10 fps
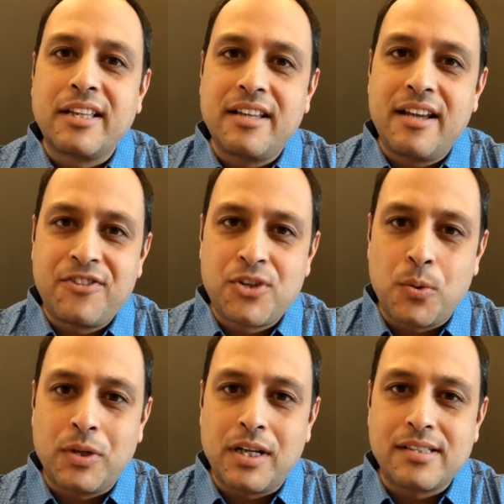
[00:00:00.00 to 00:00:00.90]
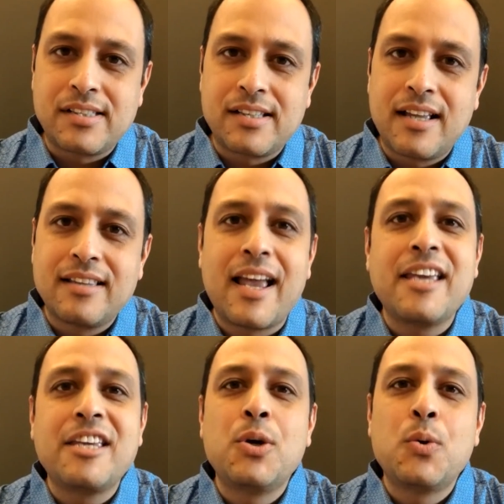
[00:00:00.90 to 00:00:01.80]
that they've shown us.
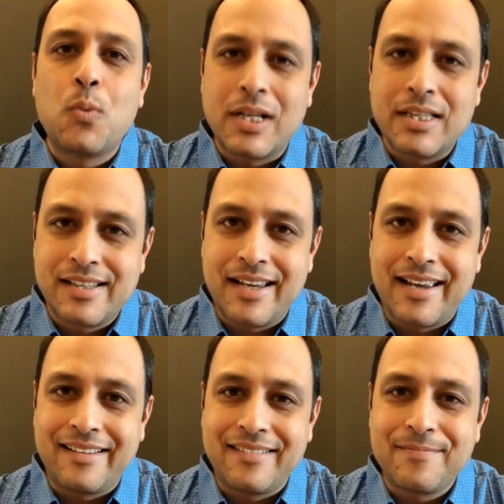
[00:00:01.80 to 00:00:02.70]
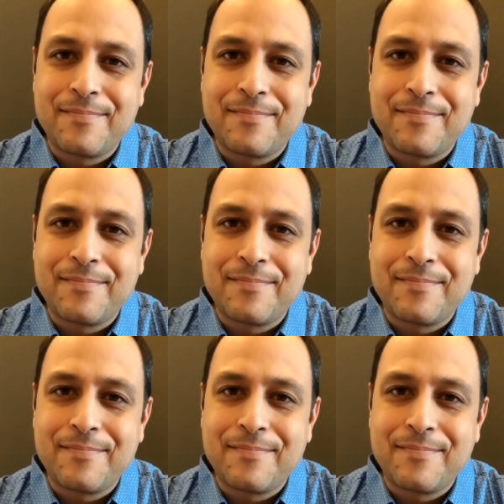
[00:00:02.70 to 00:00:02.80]
Thank you once again.